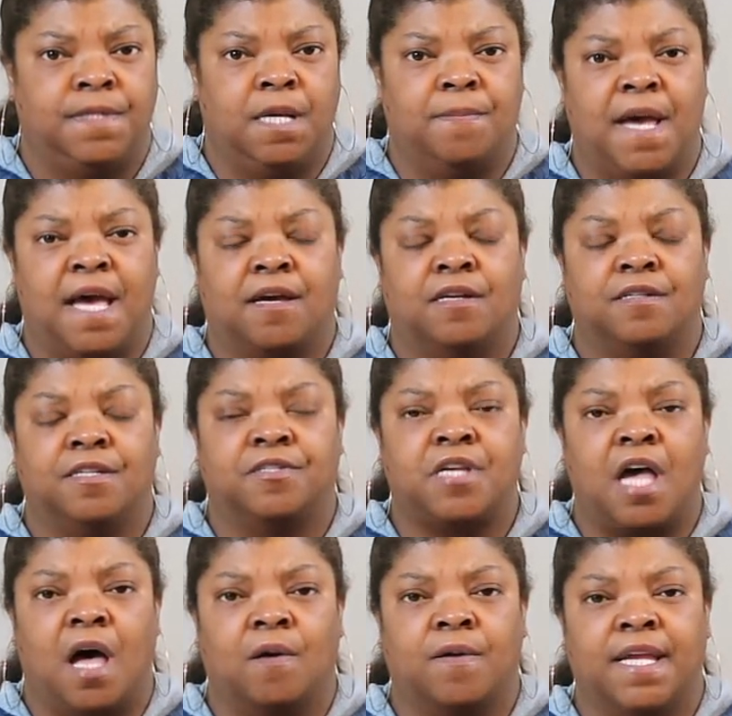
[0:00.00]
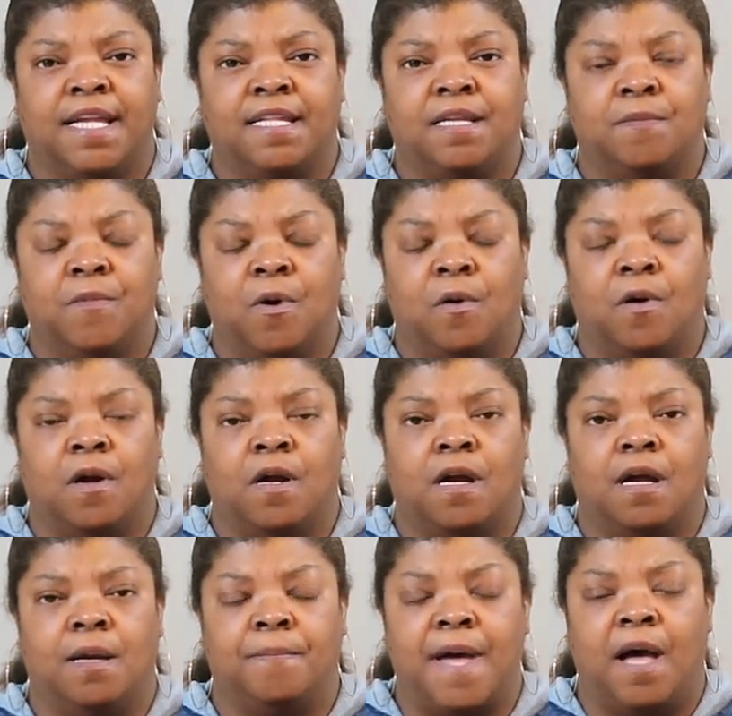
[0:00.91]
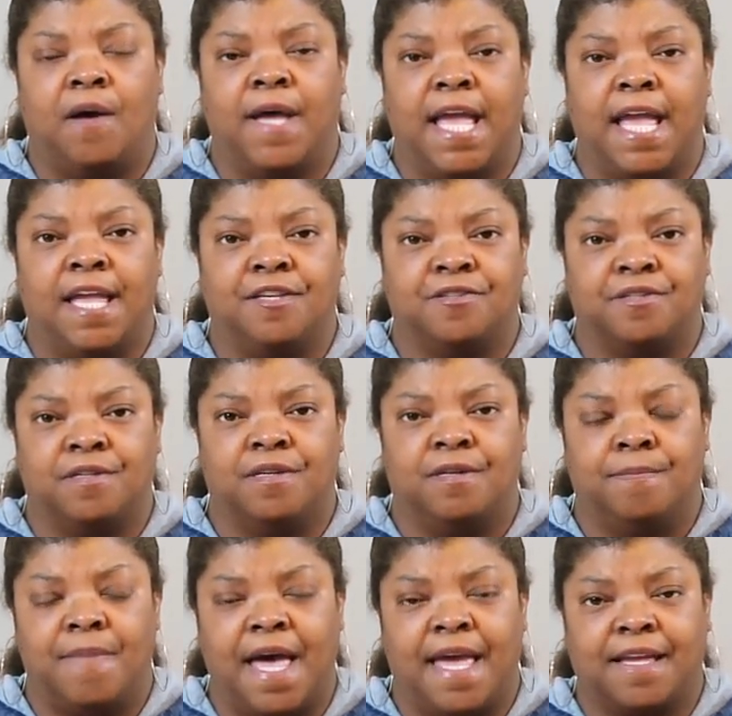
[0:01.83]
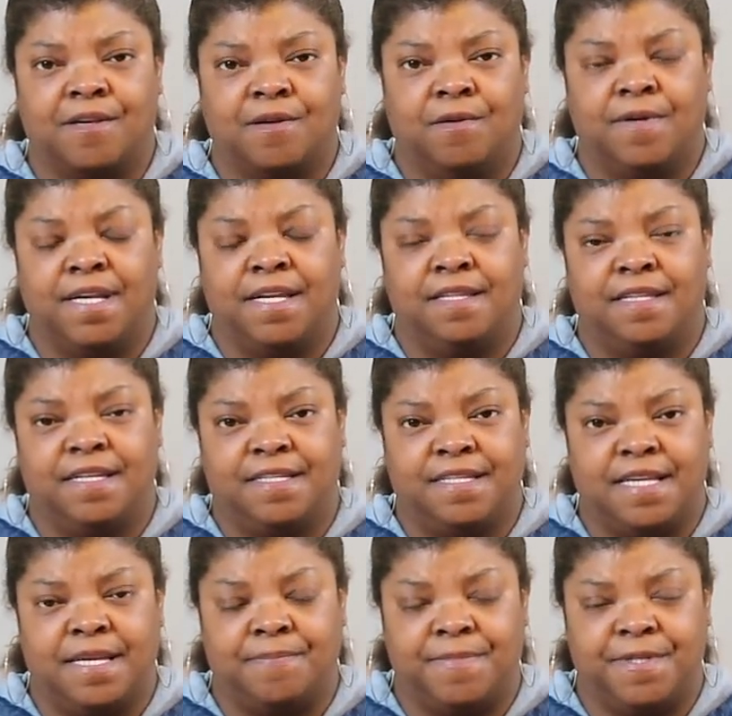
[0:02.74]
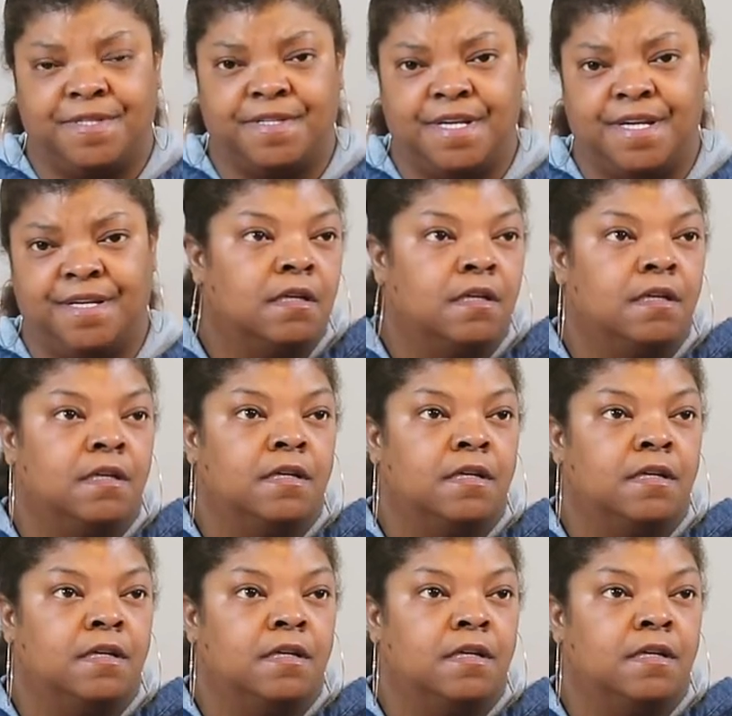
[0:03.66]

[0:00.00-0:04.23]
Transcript: Am I going to talk any more about Angela and Michael in this episode?